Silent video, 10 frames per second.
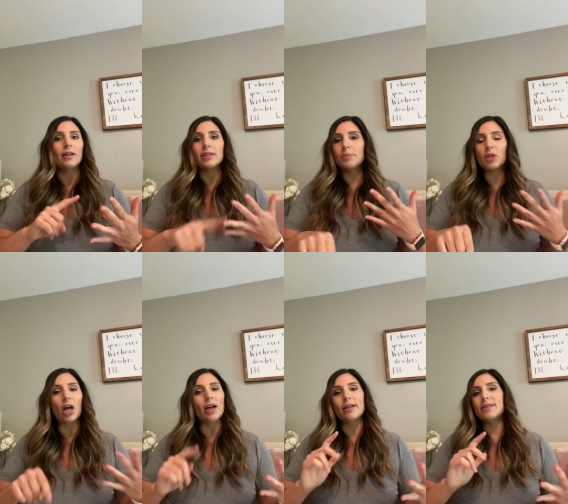lip
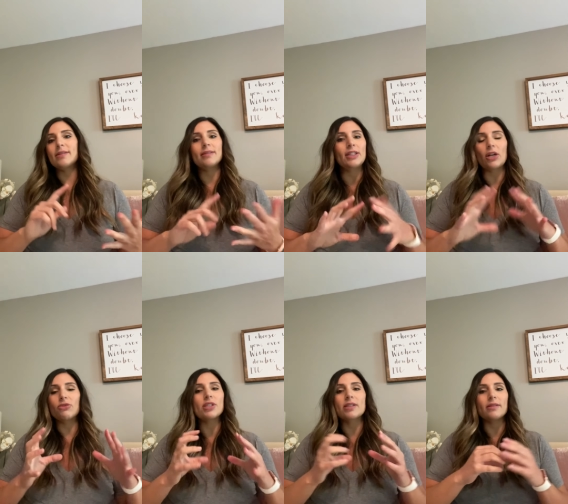gloss, you know,
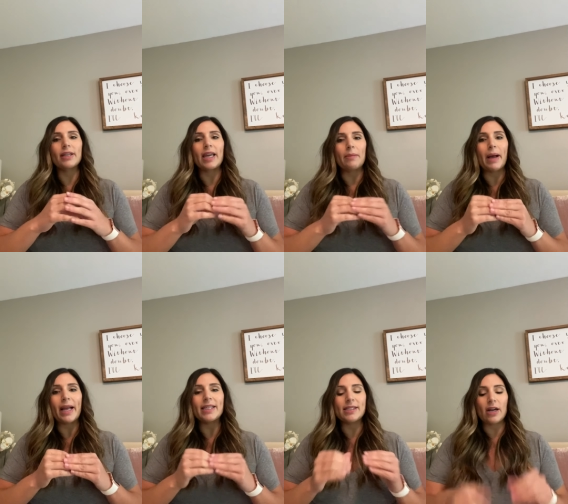just again, my
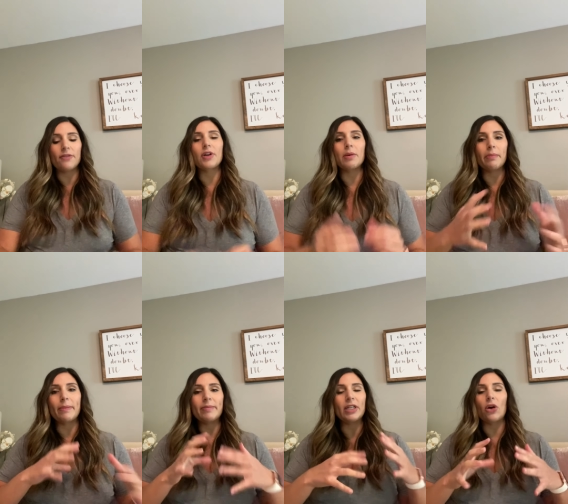stuff,
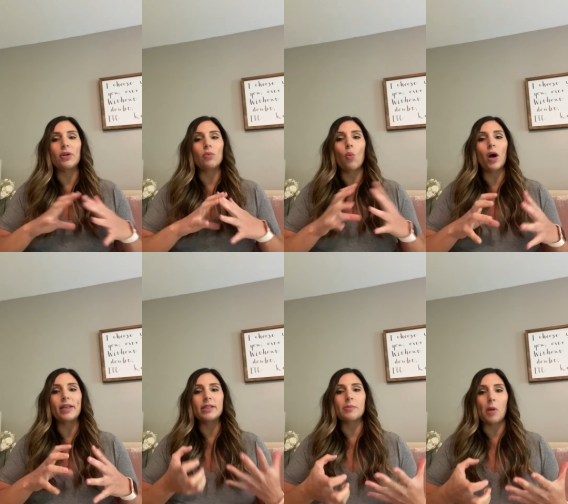you know, in
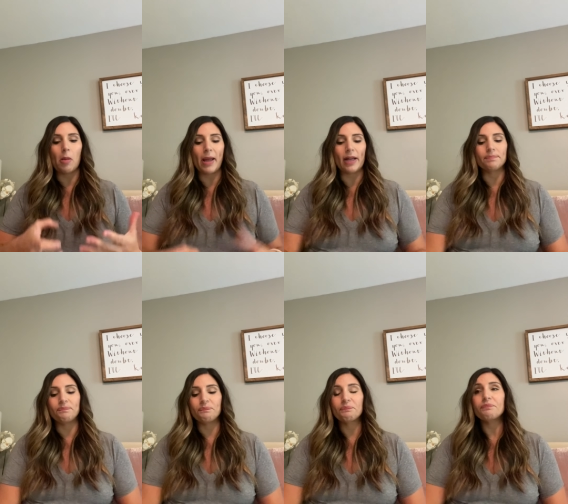one small bag.
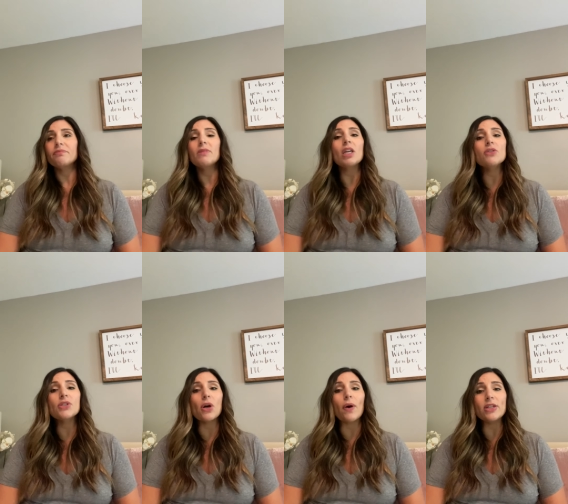
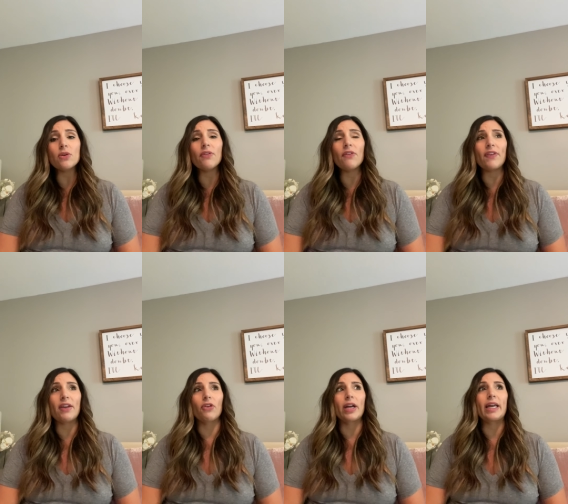So I do have a
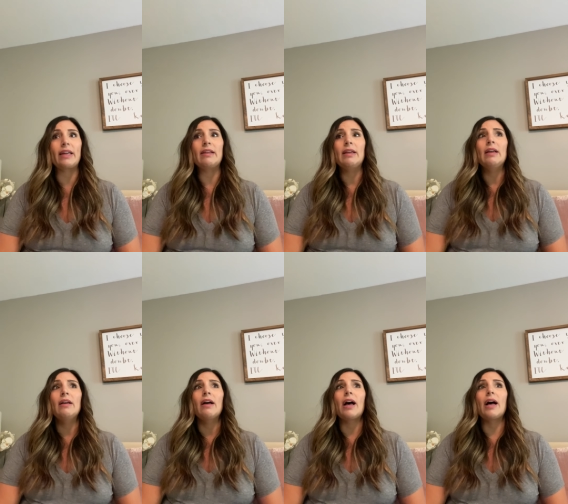favorite.
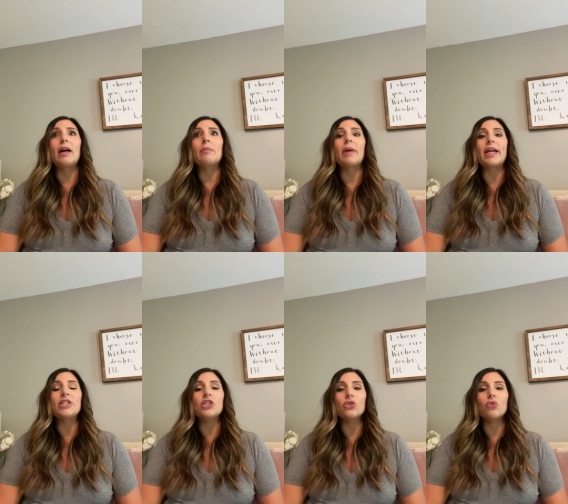Um, I
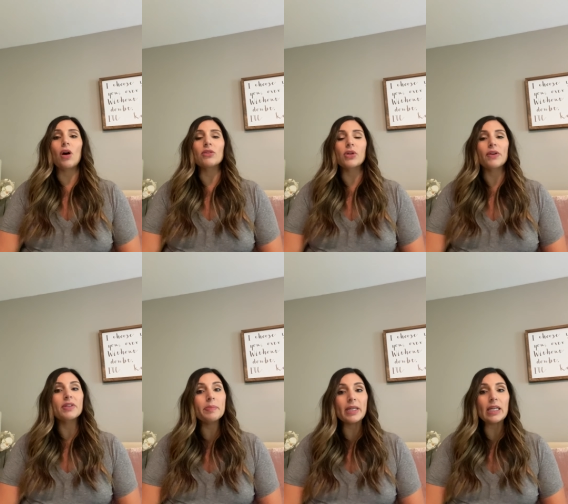do also have a
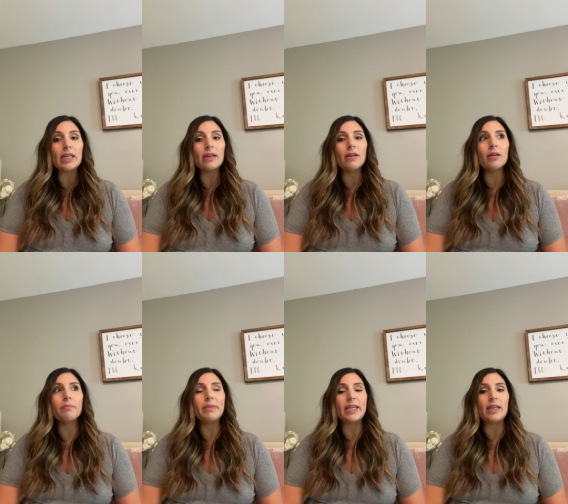Speedy
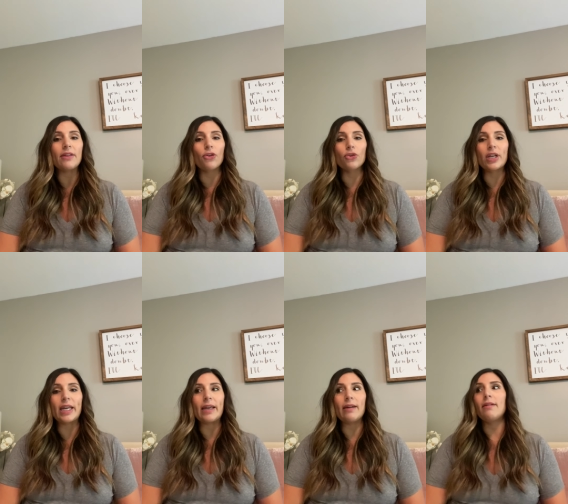
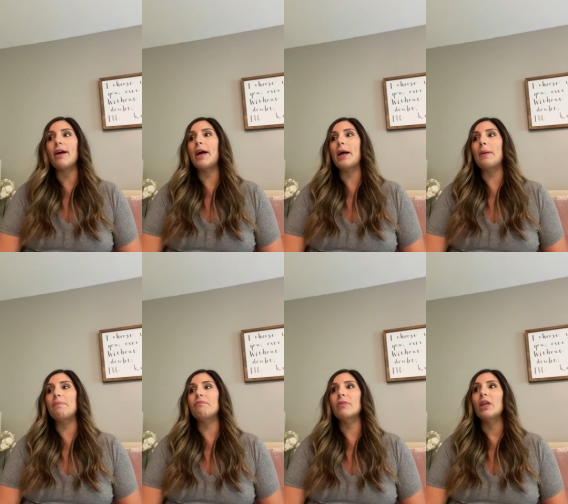B30,
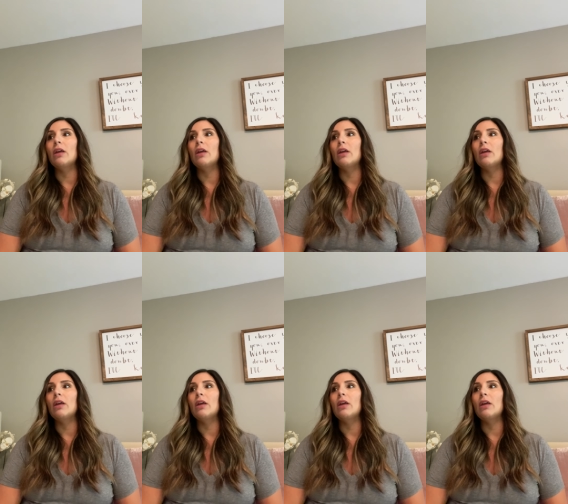um,